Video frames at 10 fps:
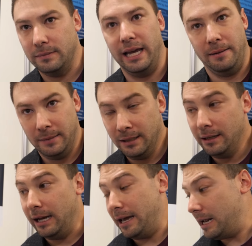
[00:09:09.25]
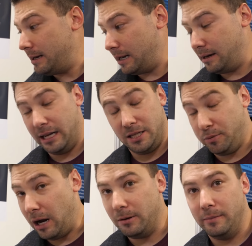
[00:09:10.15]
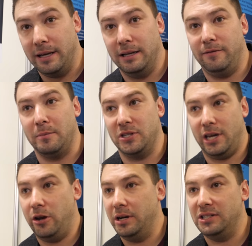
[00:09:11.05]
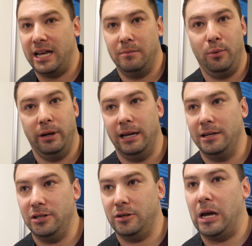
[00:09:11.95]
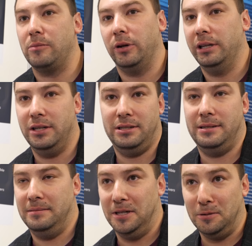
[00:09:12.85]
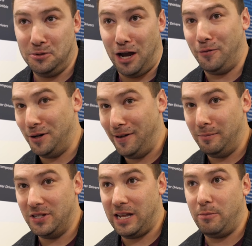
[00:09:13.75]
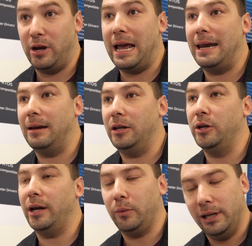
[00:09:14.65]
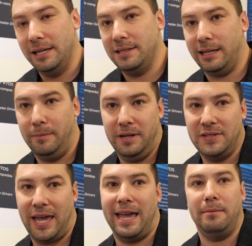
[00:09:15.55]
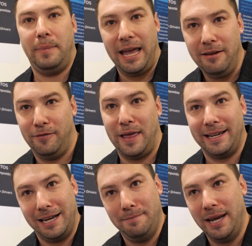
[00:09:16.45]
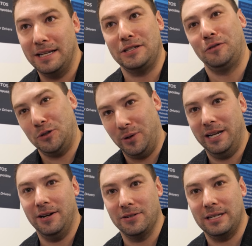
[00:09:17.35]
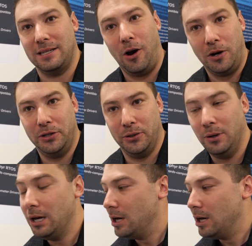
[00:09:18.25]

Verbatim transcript: Yeah. And it's a problem, and from a security standpoint, and really just software development standpoint. And you got to realize that companies can't pay for that kind of maintenance over 20 years. It's hard to.